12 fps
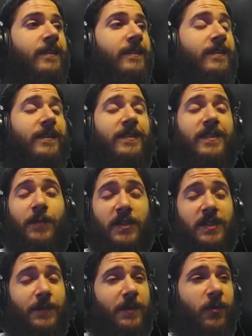this is supposed
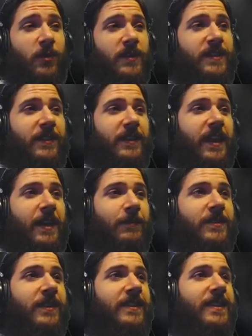to be a more silly game,
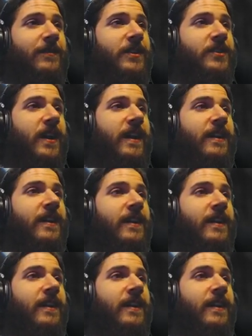so let's give it a shot.